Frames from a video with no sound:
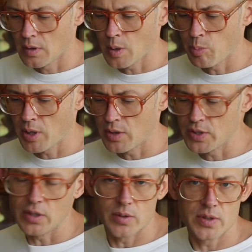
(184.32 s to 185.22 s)
compare
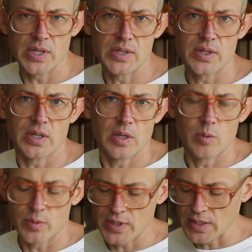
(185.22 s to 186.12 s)
Jing Gu teas and
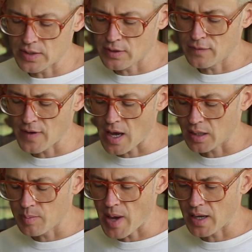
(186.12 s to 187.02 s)
Yiwu teas, and in
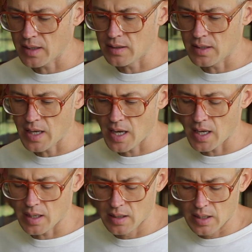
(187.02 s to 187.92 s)
fact, back in the
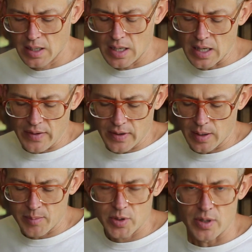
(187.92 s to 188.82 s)
day, and I think
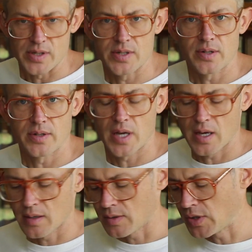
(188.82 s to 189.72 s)
I'm sure it's still
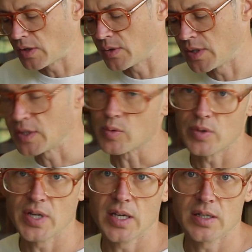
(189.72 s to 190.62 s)
done, Jing Gu teas were
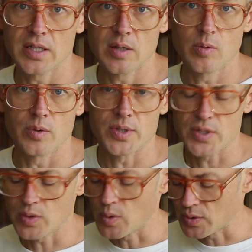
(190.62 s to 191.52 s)
taken to Yiwu and
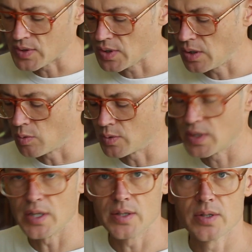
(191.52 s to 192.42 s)
sold as Yiwu
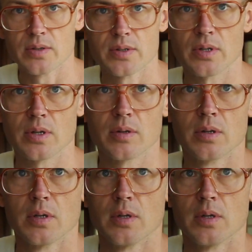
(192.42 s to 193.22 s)
teas. So,